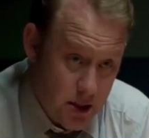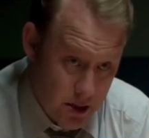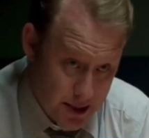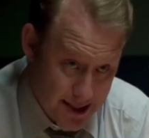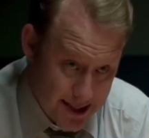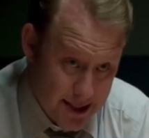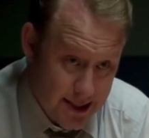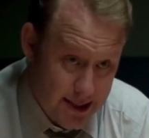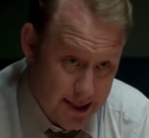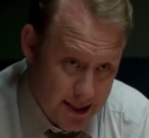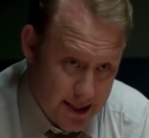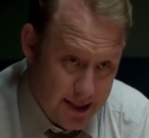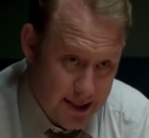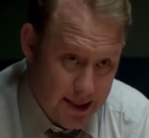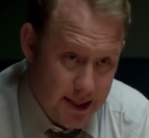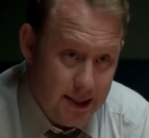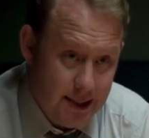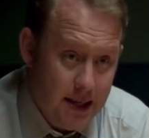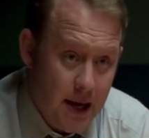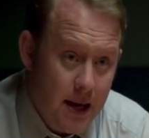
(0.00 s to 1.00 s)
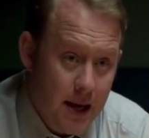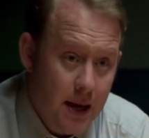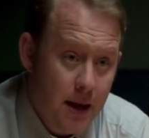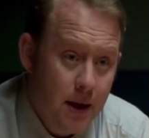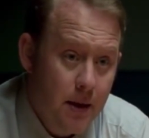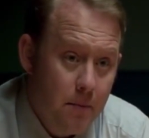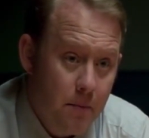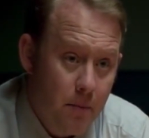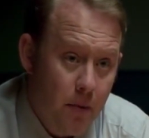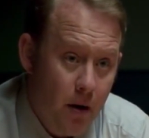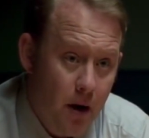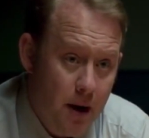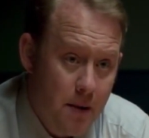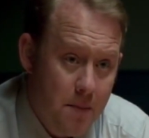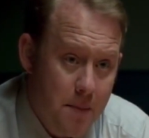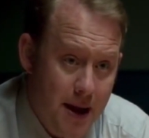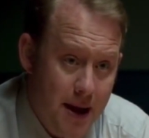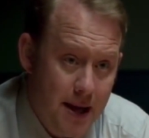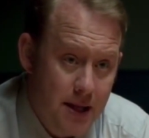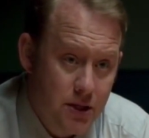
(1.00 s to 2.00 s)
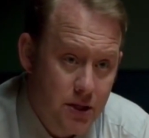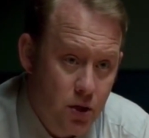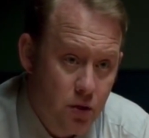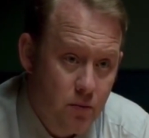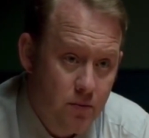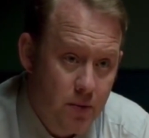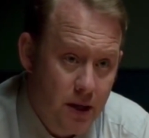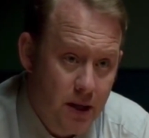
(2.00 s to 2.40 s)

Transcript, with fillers: saw in her dreams, but they don't take her